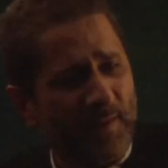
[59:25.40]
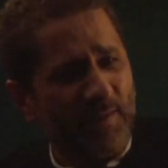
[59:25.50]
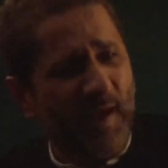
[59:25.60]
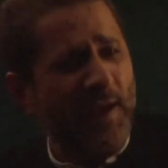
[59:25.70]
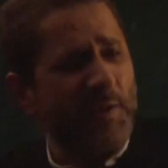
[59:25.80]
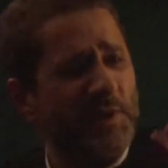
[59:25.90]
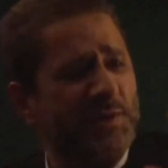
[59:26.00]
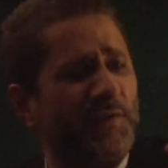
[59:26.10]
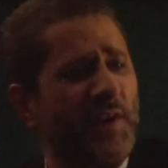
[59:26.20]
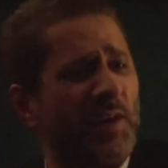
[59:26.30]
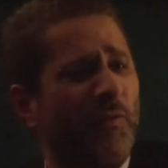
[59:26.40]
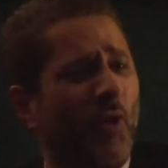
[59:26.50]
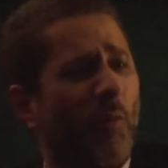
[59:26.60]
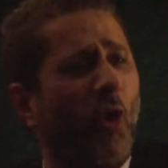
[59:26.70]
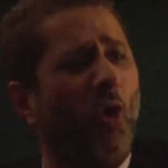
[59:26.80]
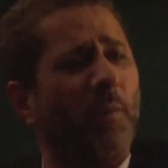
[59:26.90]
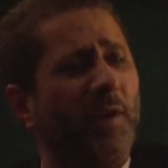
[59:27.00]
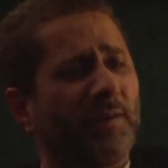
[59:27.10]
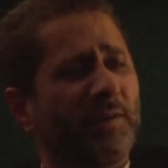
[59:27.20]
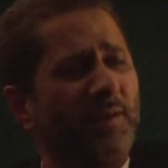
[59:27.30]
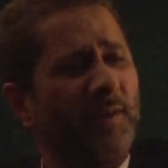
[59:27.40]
The enemies feel for a moment